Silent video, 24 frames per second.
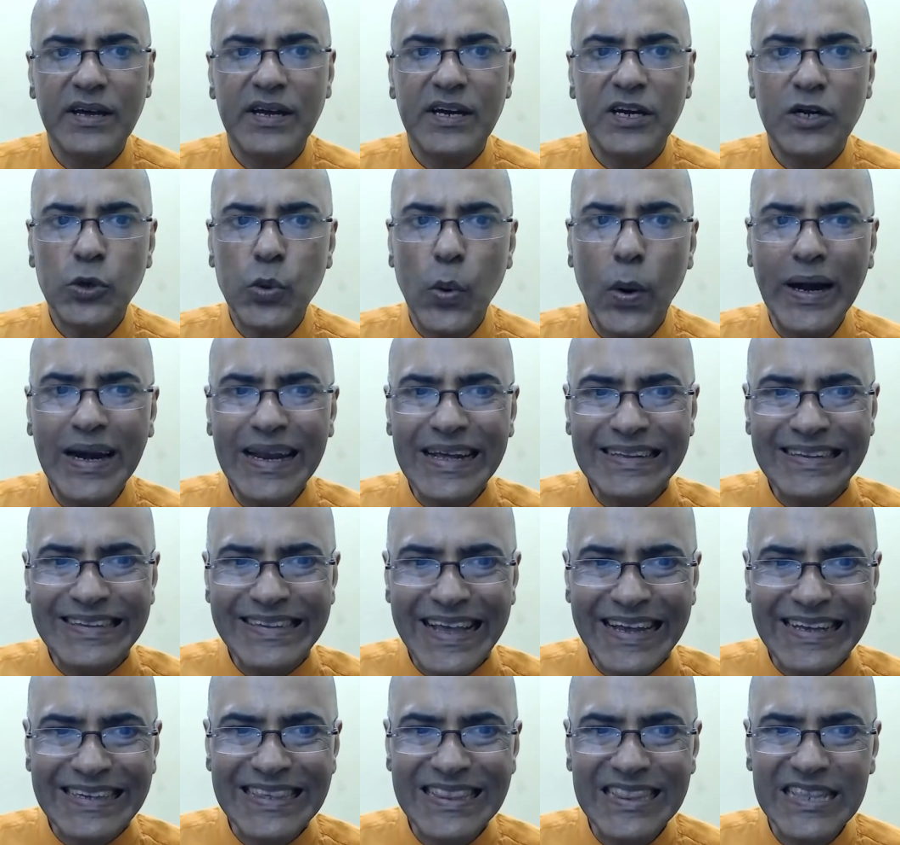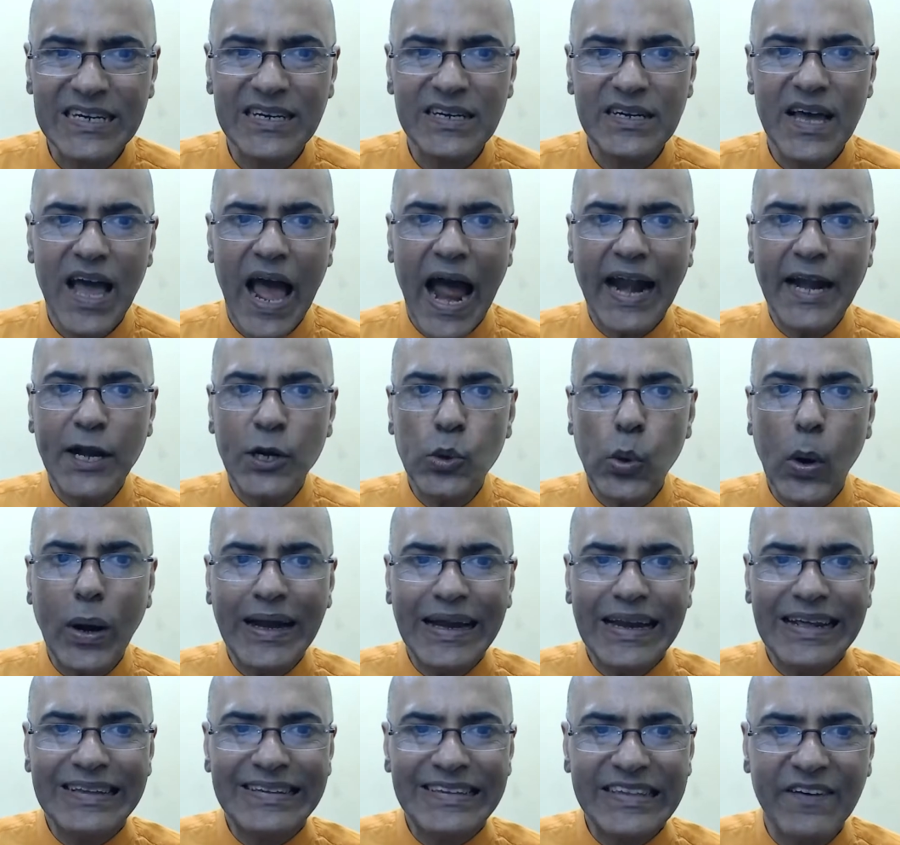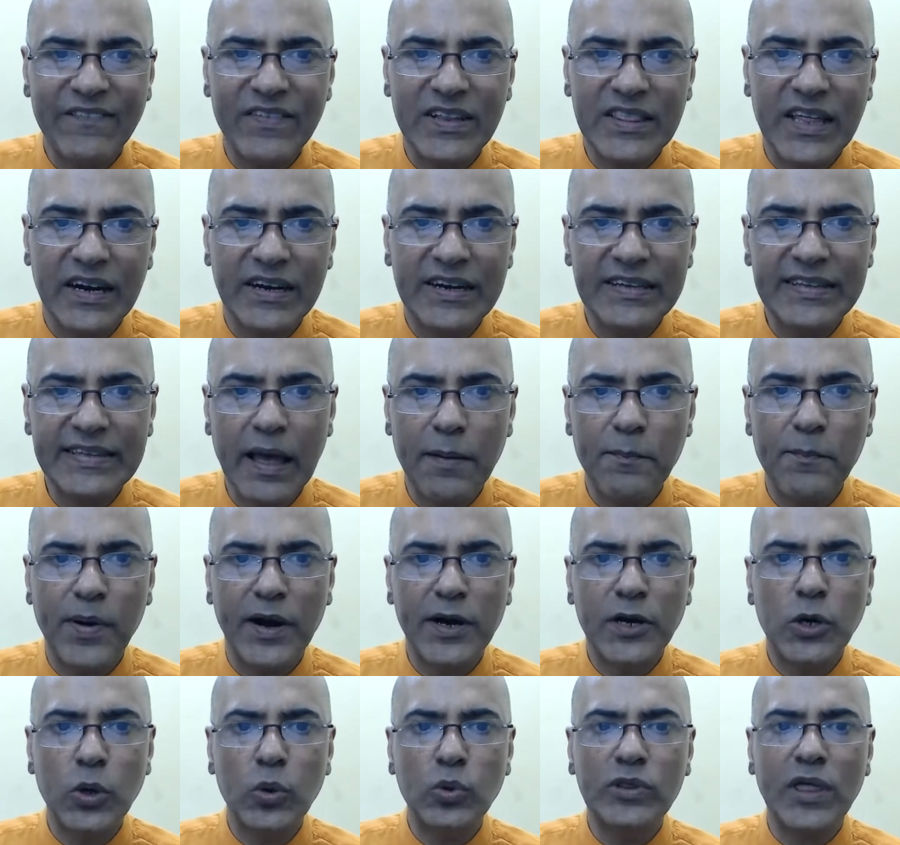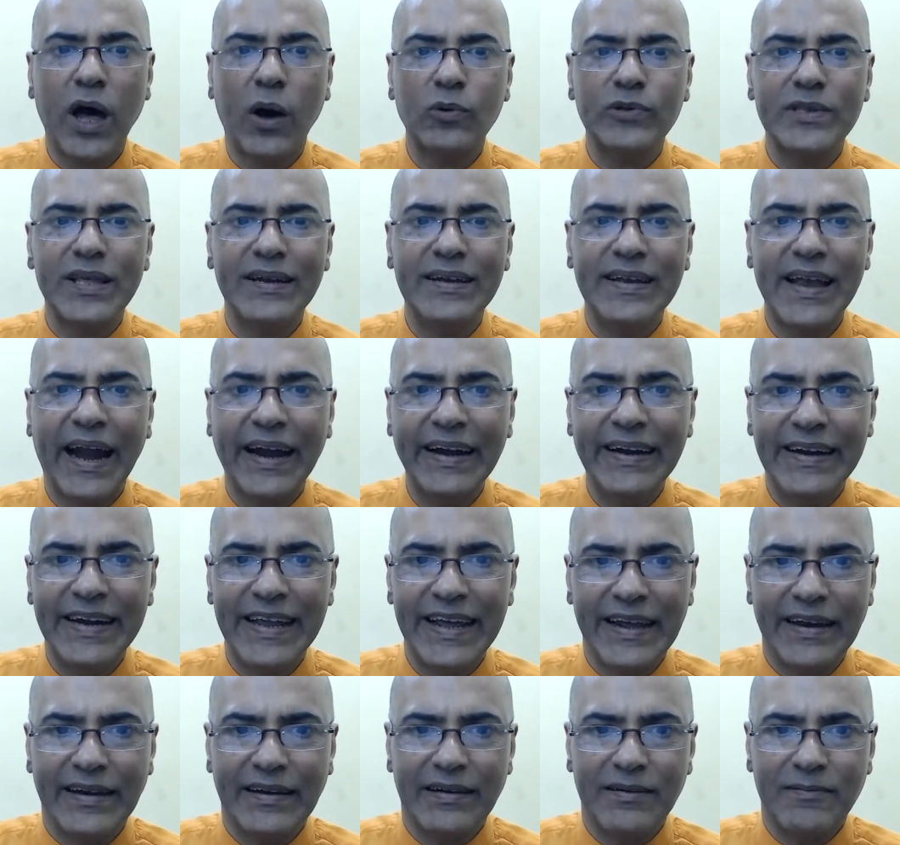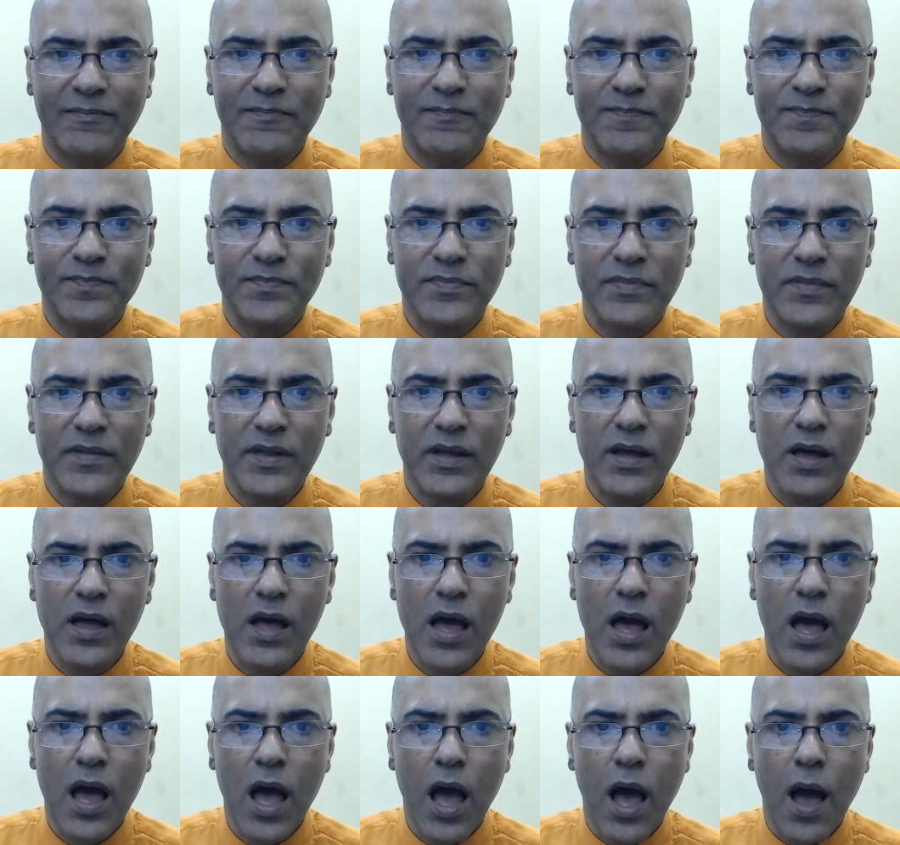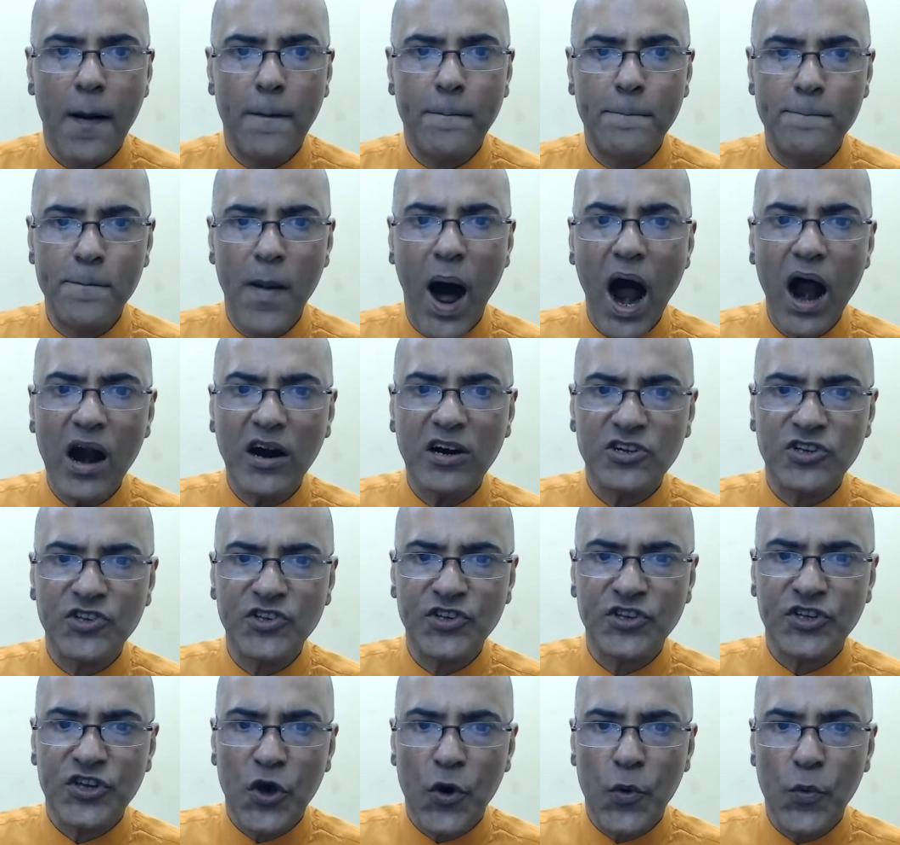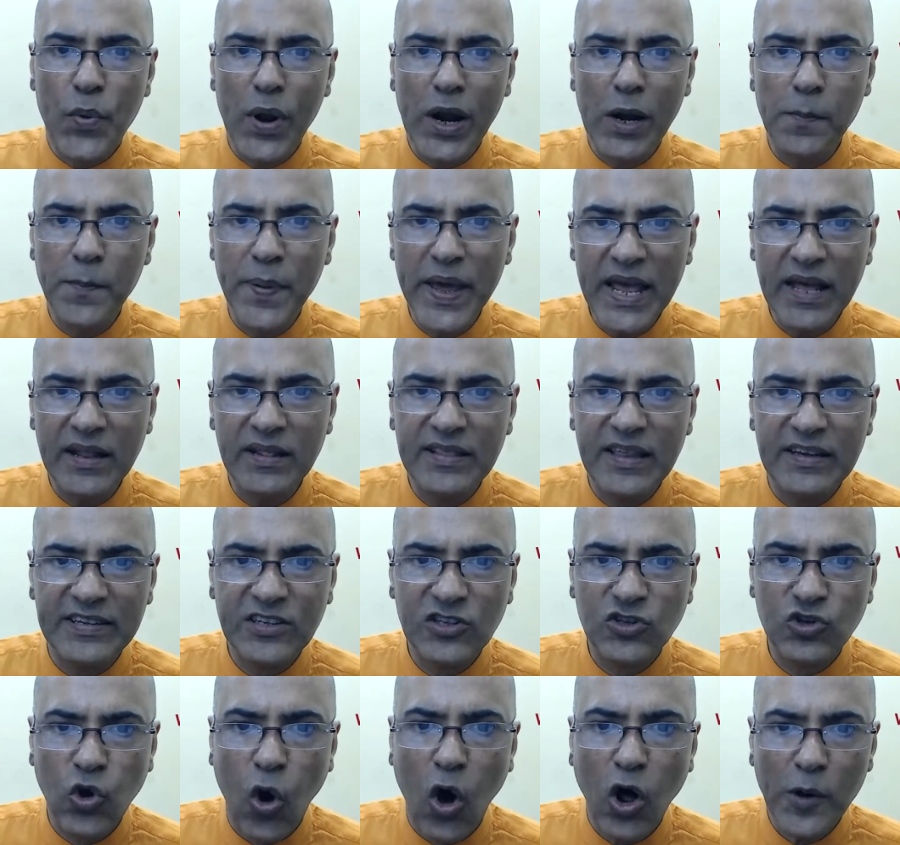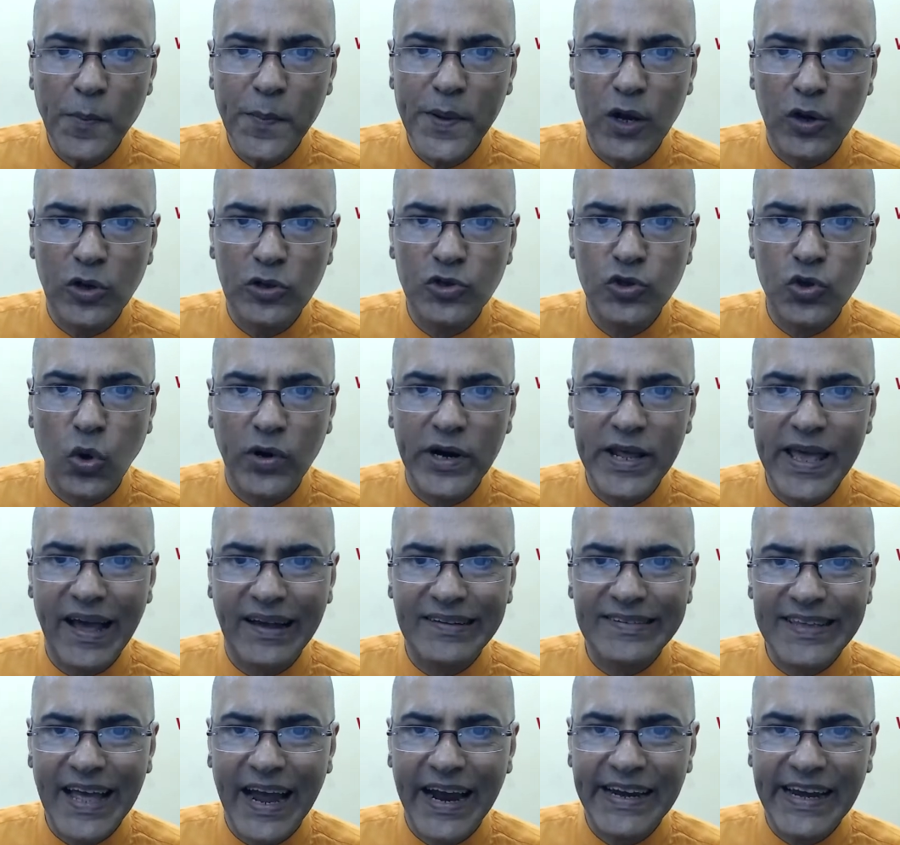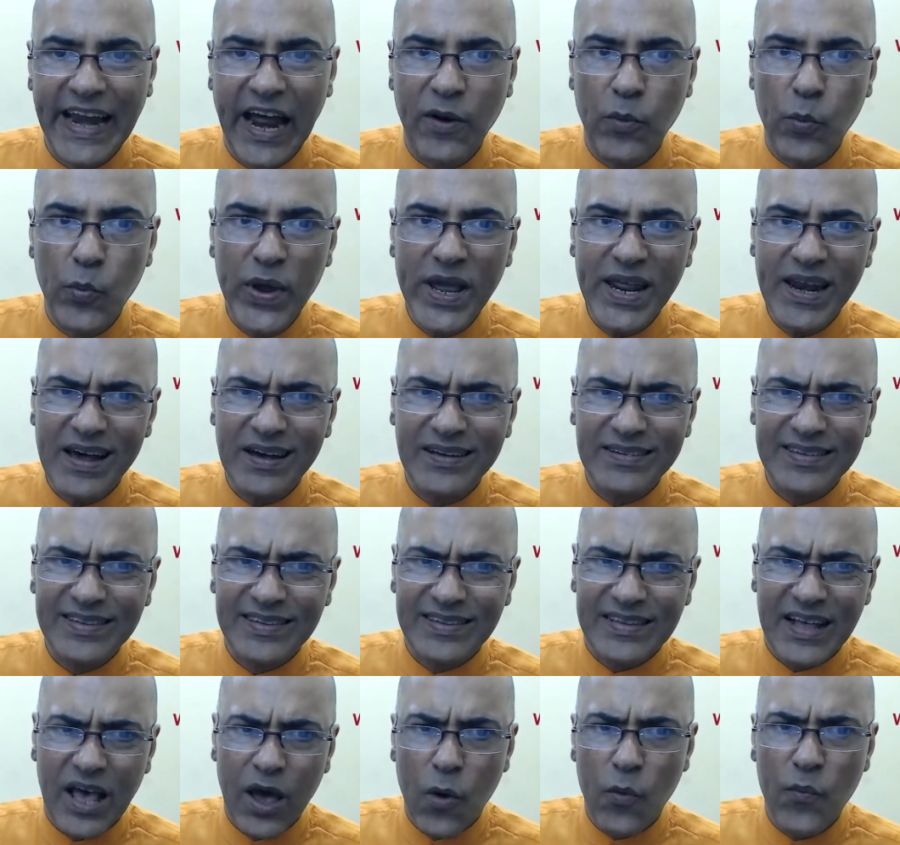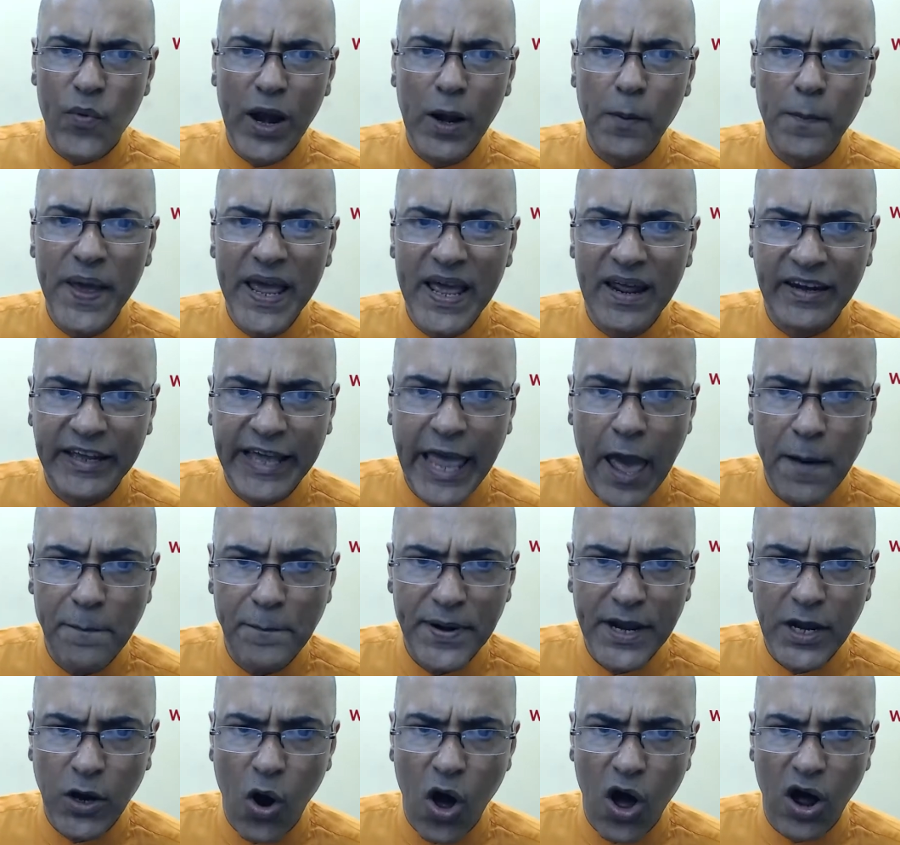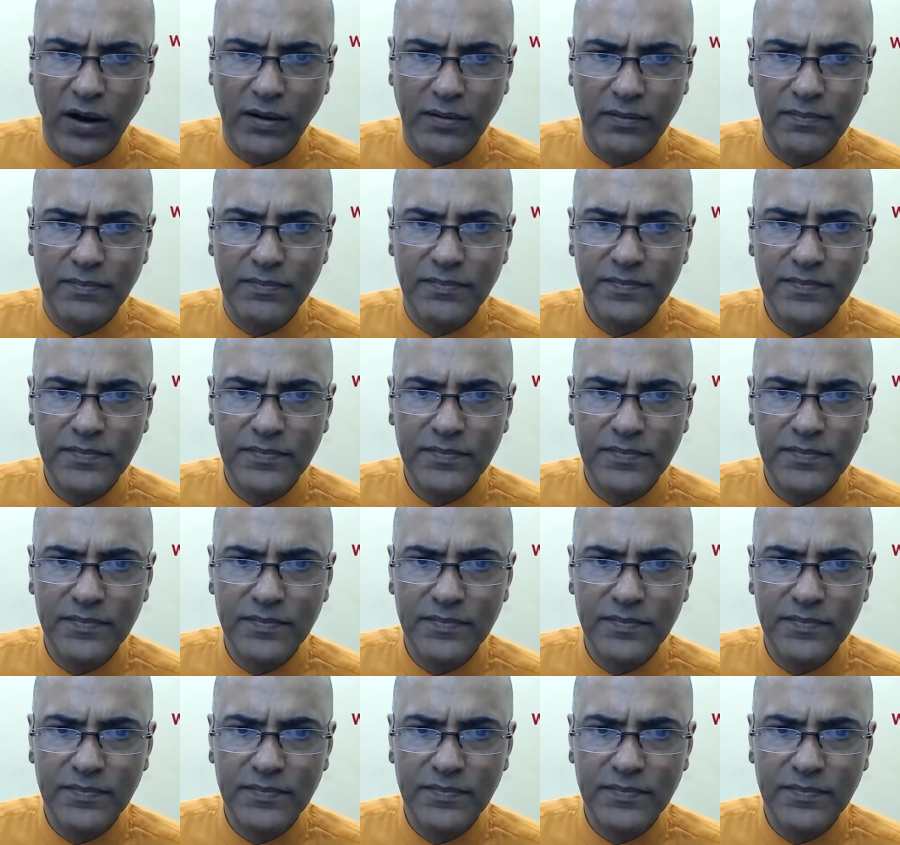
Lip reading: 26th and 27th December 2019. Mars will be in the Scorpio zodiac sign and Venus will be in Capricorn.